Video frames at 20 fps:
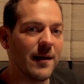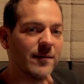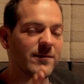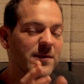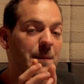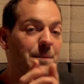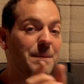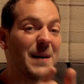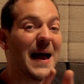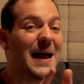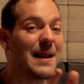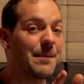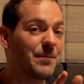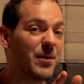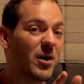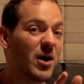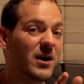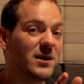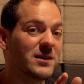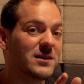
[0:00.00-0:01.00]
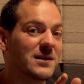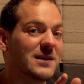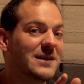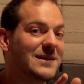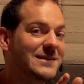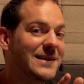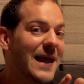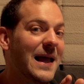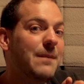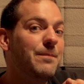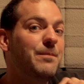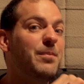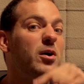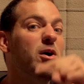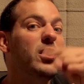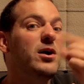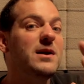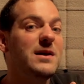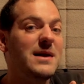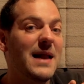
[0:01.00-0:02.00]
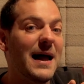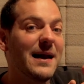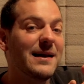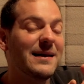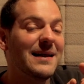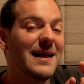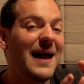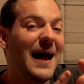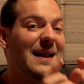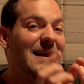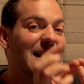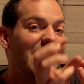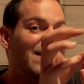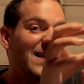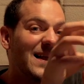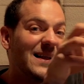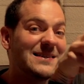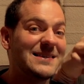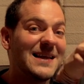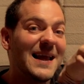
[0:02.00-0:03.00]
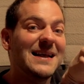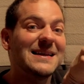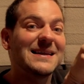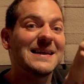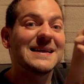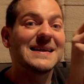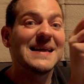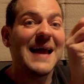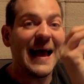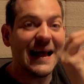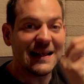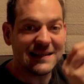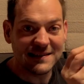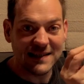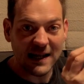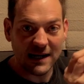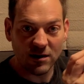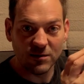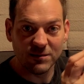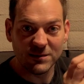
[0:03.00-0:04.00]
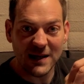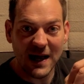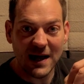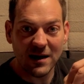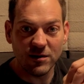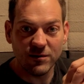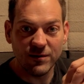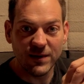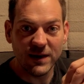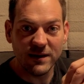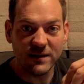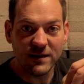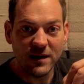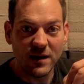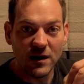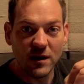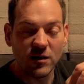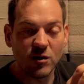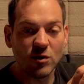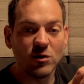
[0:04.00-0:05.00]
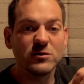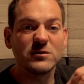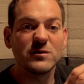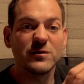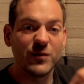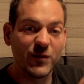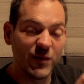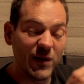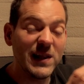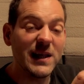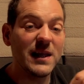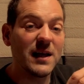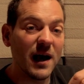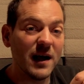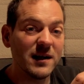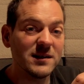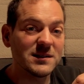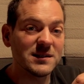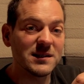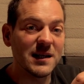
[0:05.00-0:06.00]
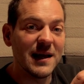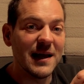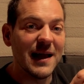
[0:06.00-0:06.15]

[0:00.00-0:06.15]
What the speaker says: The bad part, they burn that, and then they take the gas that comes out of it, called vliegas,